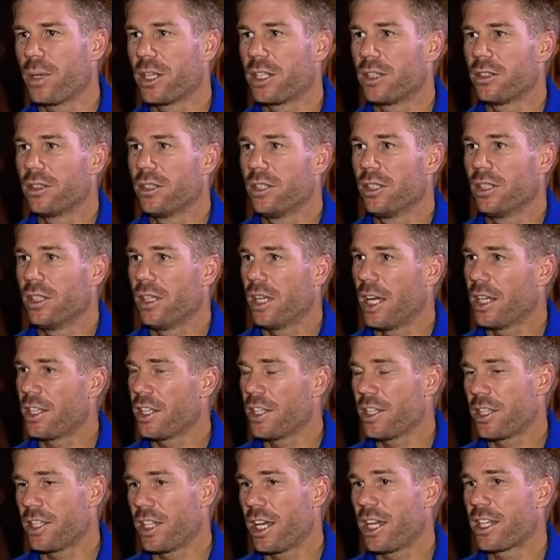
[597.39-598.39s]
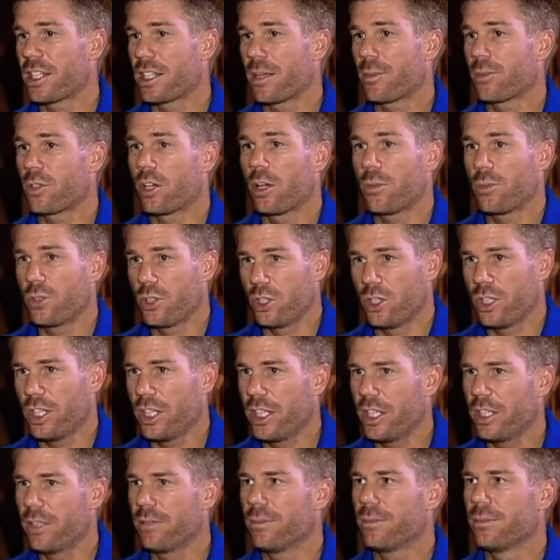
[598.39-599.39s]
But at the end of the day, sometimes you
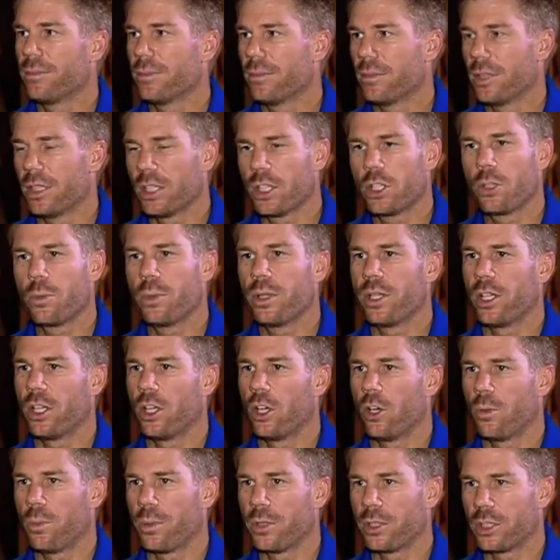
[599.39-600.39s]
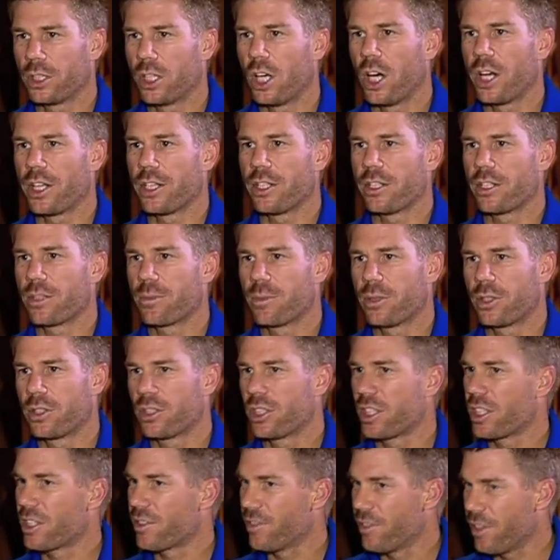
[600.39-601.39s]
need a little bit of help and guidance,
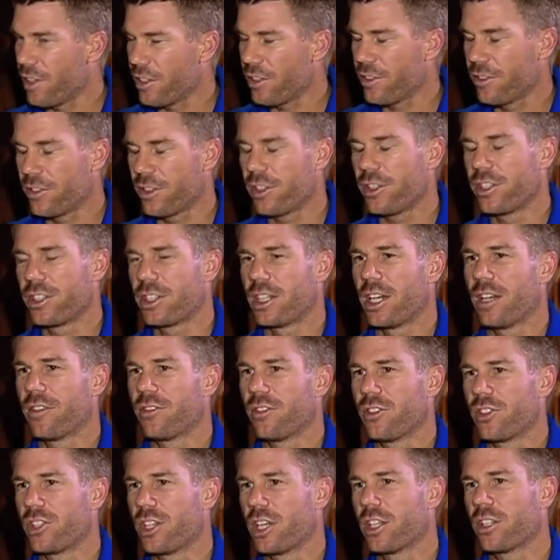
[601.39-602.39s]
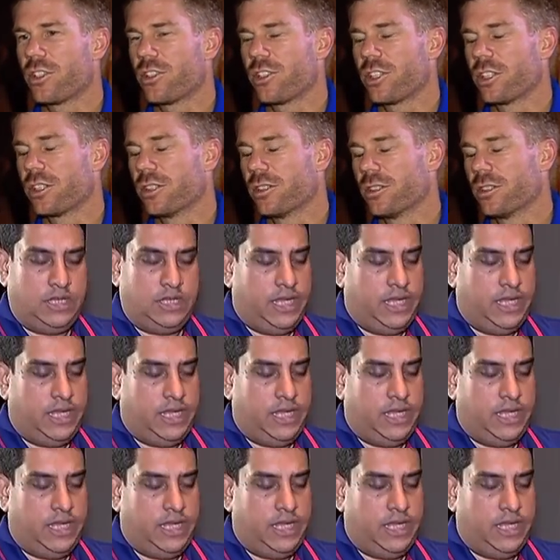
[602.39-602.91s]
because it's very, very tough and challenging.